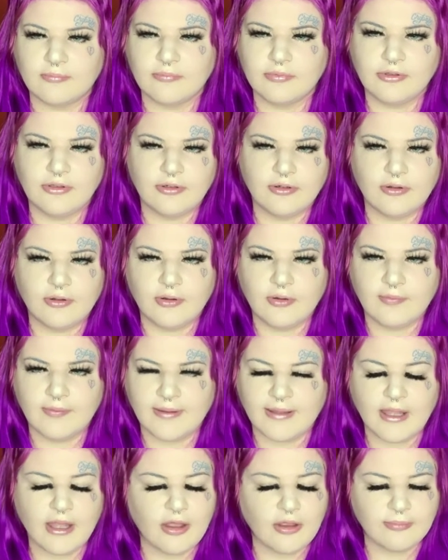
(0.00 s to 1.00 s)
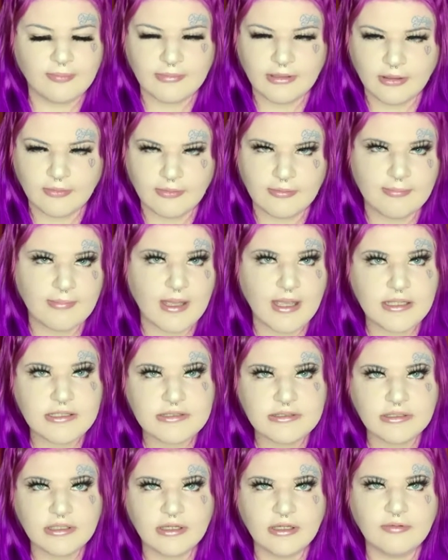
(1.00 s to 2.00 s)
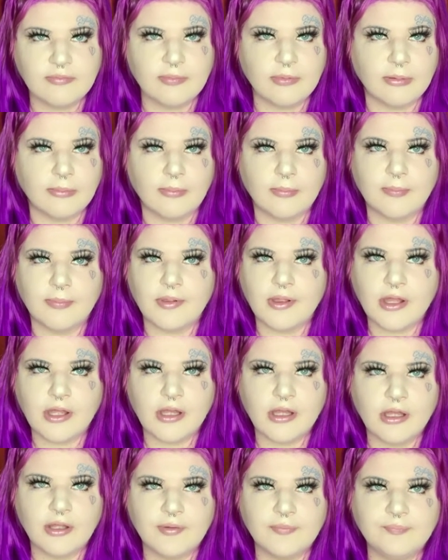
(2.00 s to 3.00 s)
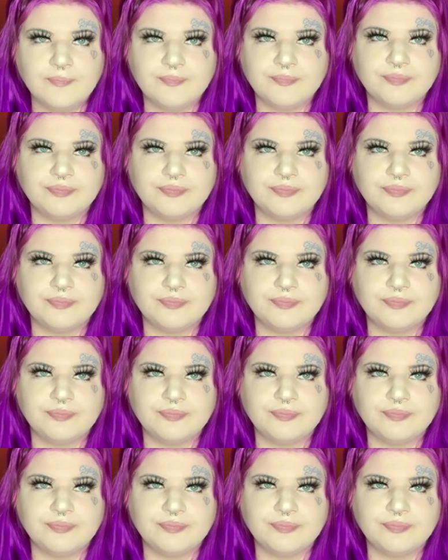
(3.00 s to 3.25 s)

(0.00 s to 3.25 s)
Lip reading: you know, like, helped me out with my stuff, blah, blah, blah.